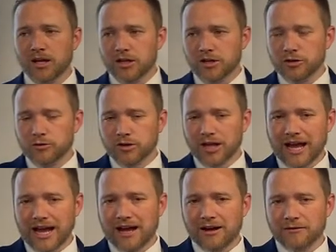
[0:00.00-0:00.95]
you will
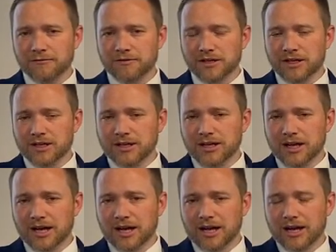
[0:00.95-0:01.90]
have
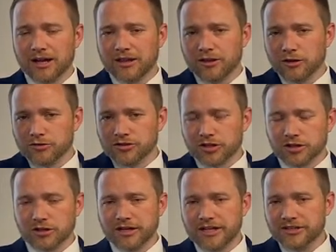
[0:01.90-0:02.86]
those
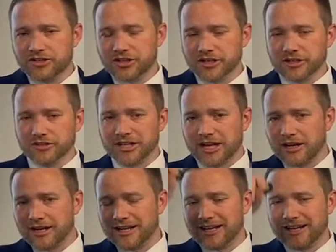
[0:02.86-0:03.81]
earnings years, that
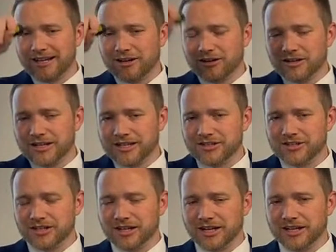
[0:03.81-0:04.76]

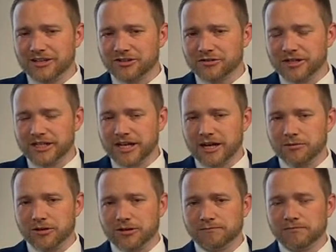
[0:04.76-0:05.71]
earnings history
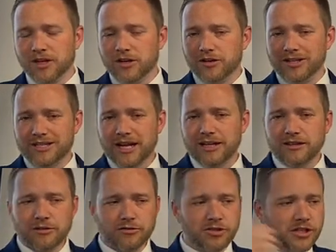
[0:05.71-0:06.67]
table. You can take
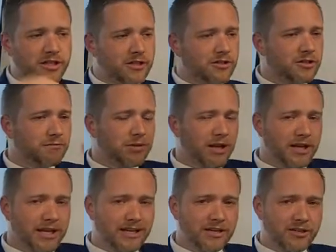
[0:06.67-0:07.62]
those years, plug
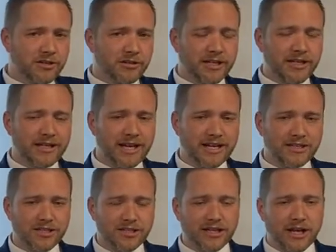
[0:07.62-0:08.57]
it into your
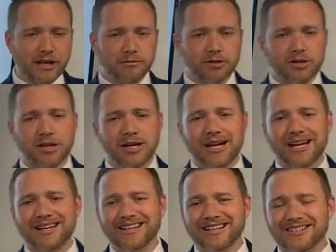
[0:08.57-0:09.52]
indexing table,
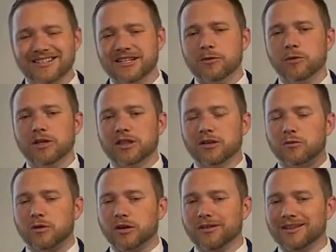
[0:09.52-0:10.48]
and you can see what they're
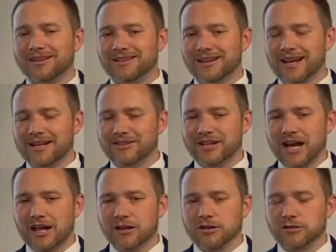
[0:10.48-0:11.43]
worth in today's
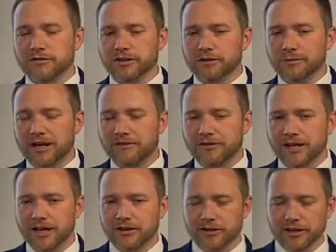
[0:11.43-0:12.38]
dollars for your benefit
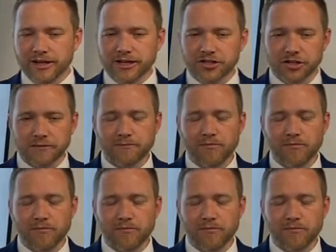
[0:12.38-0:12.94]
calculation.